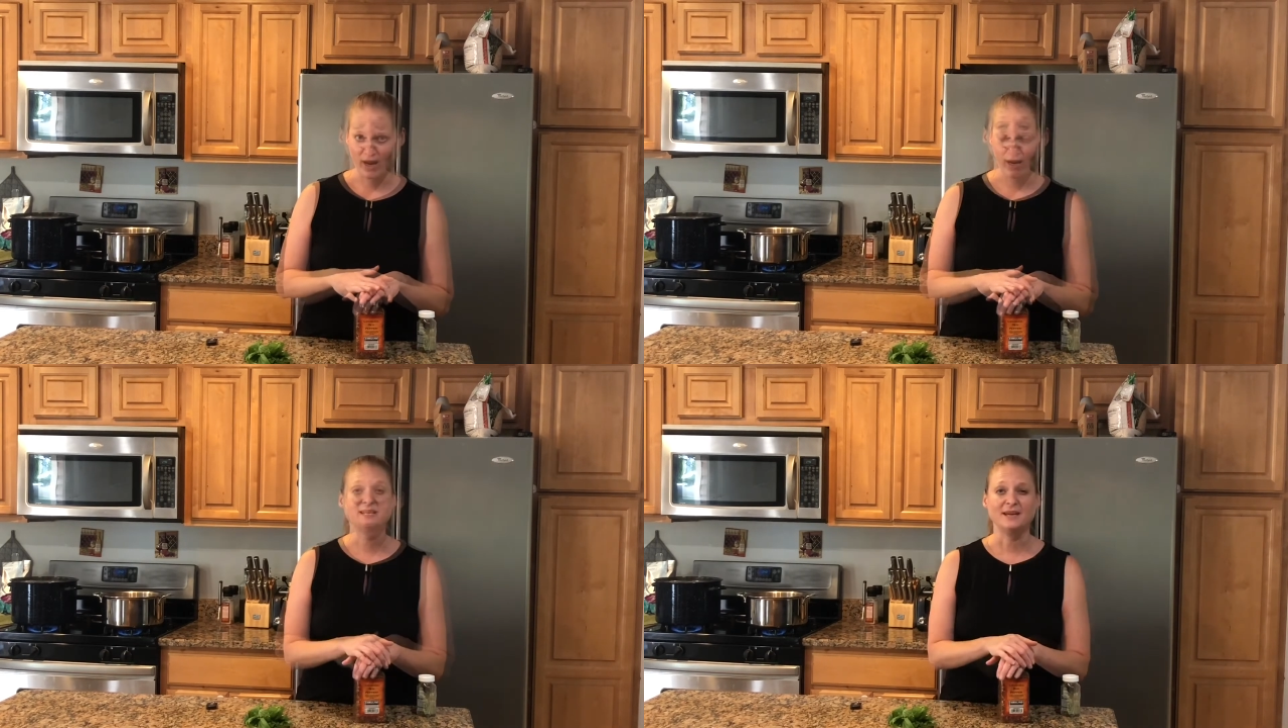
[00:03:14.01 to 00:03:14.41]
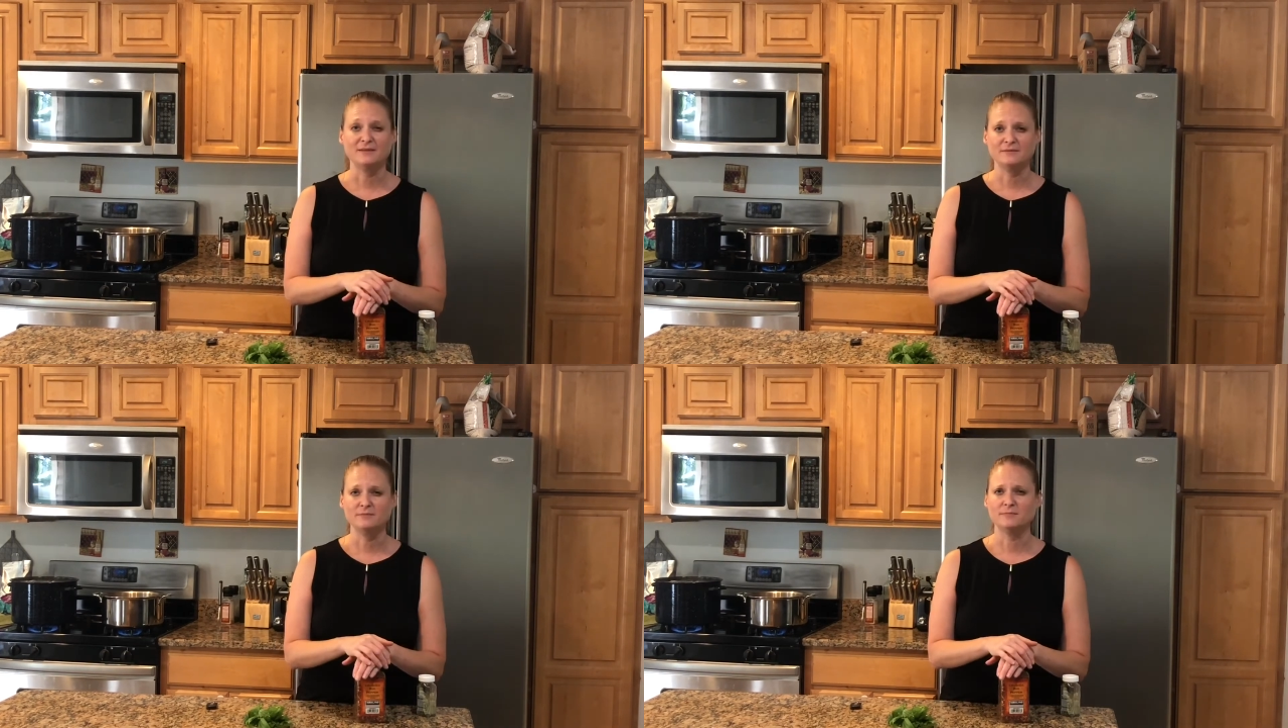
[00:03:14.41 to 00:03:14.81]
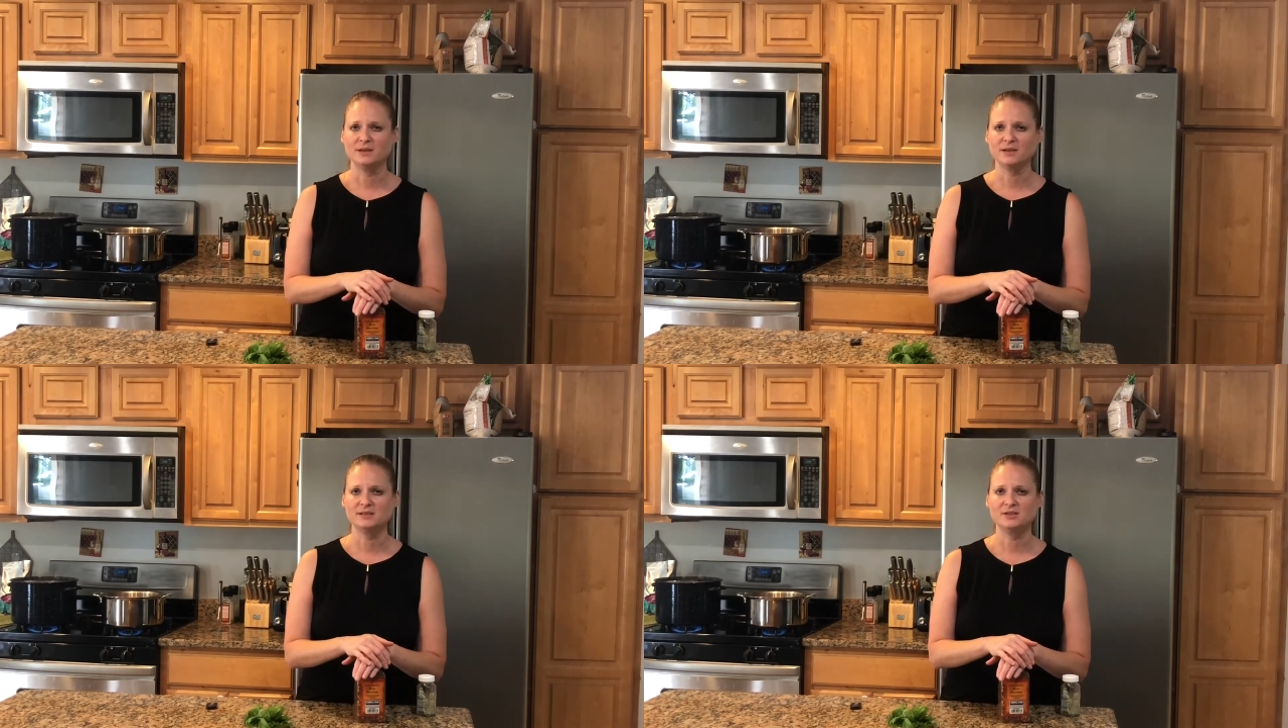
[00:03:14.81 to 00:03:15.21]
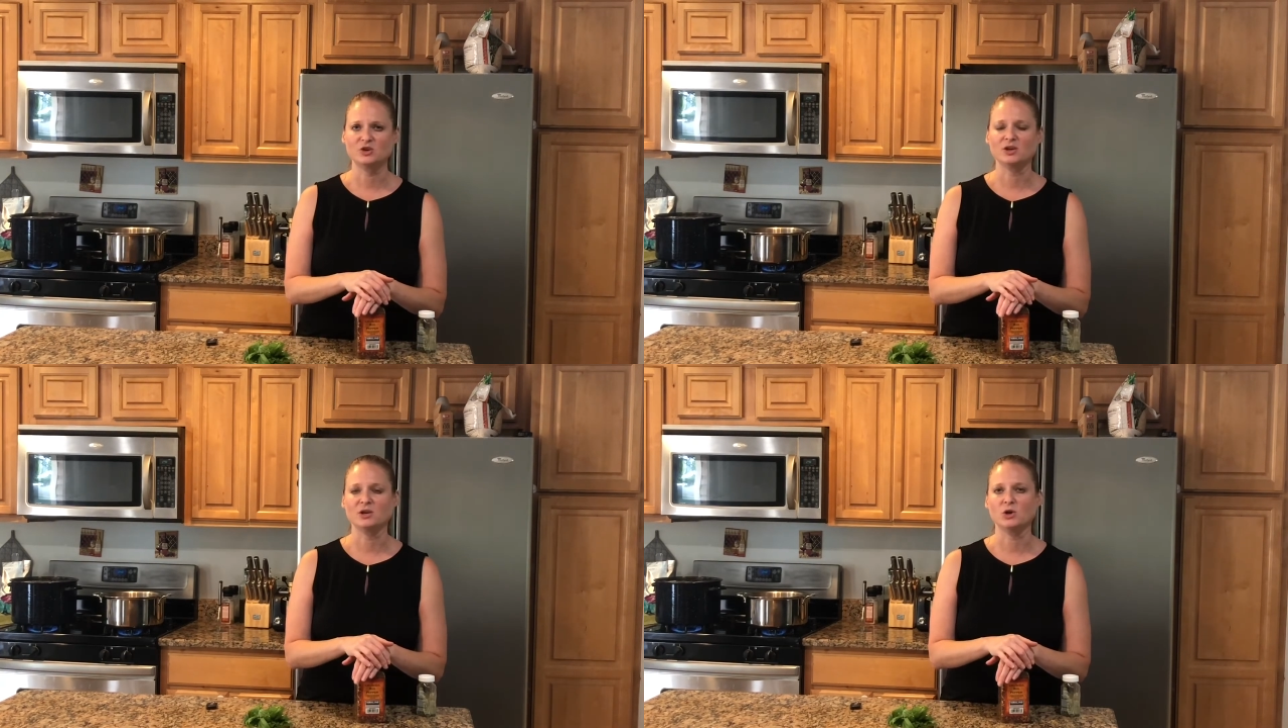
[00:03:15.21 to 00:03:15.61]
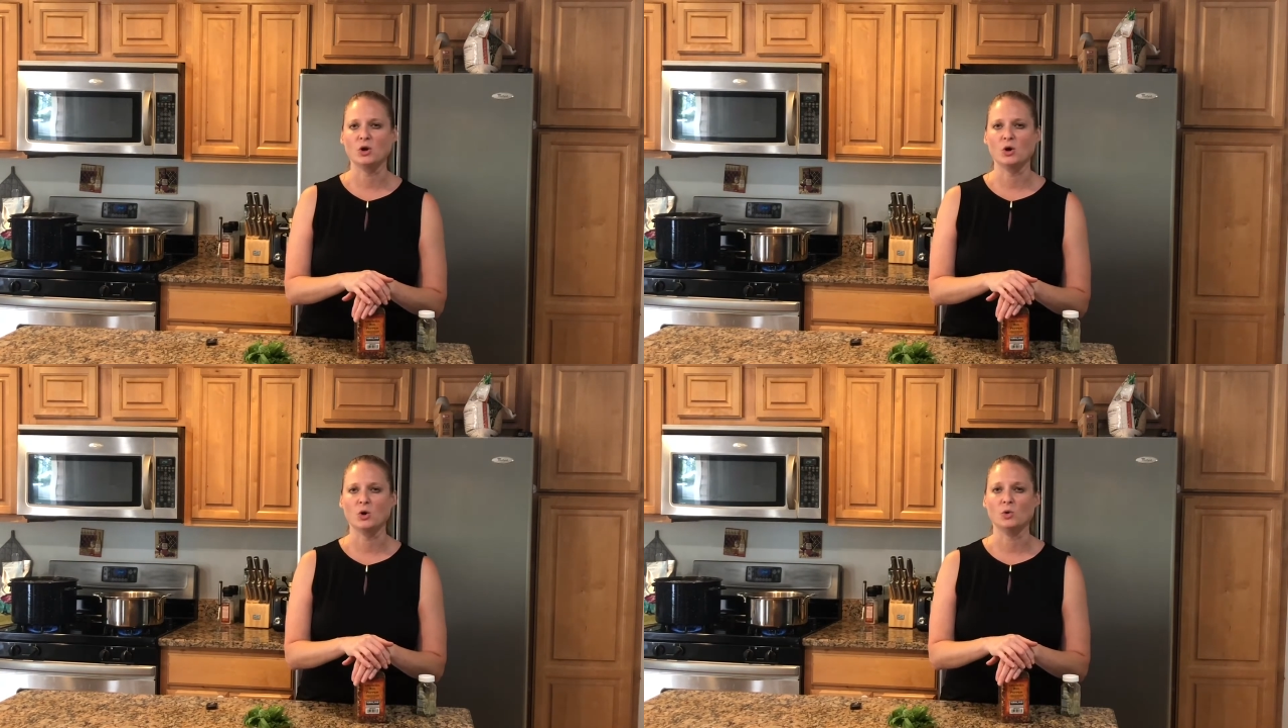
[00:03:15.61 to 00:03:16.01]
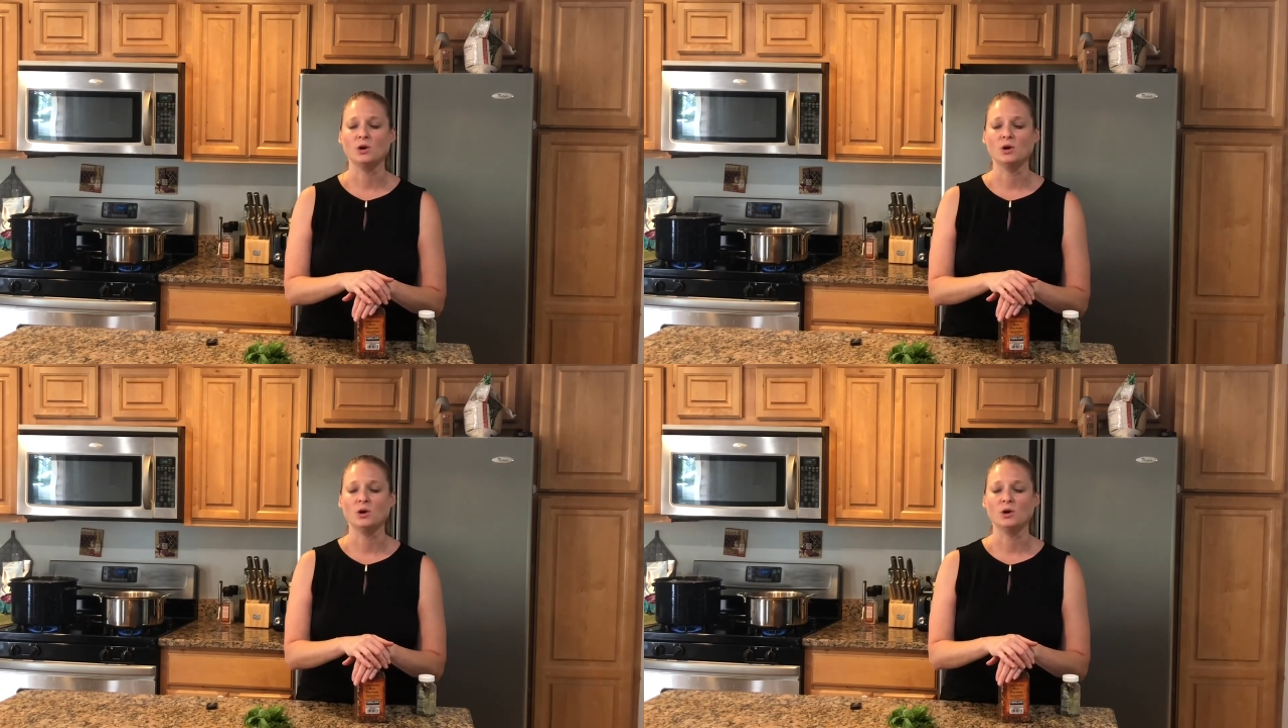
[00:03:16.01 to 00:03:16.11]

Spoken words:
10 minutes, you're gonna know